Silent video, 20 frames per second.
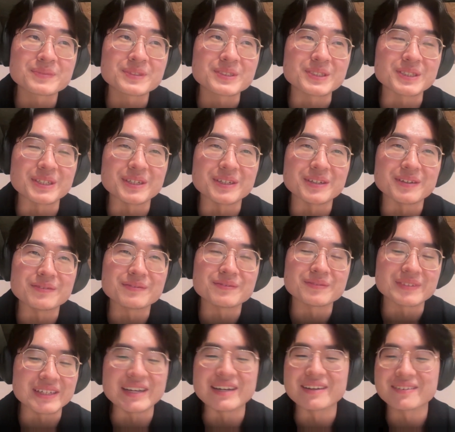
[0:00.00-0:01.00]
So
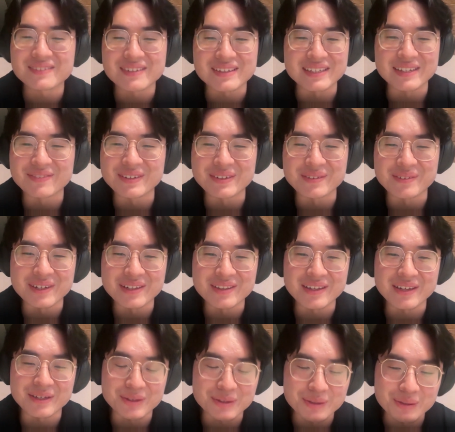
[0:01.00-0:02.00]
yeah, definitely want to
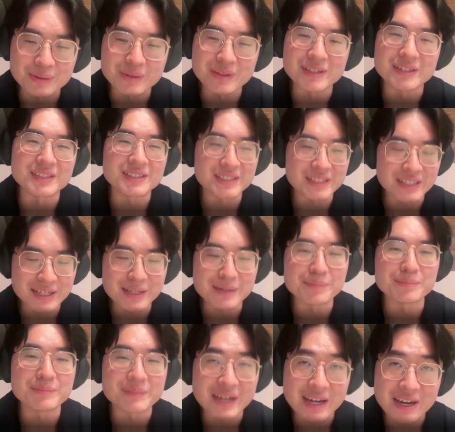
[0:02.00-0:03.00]
thank you and the
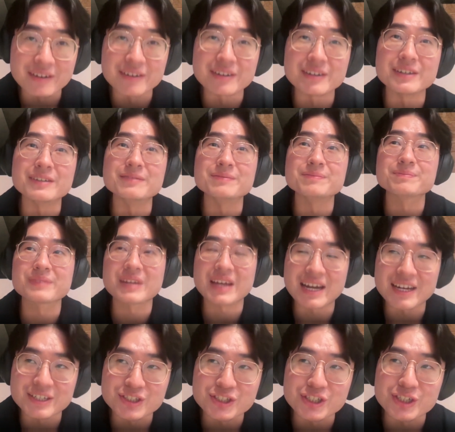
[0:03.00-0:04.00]
team, Aaron,
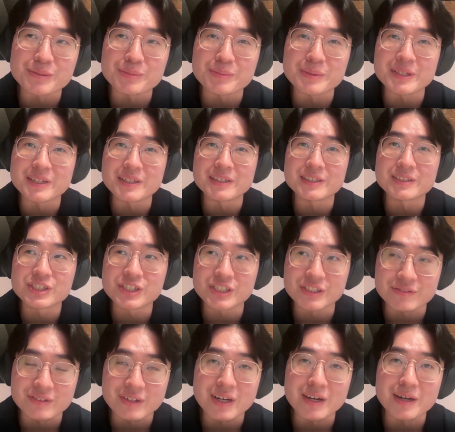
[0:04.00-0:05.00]
Anchoby,
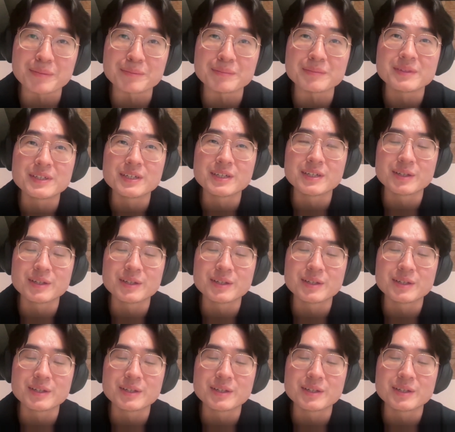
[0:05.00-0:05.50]
Shivam,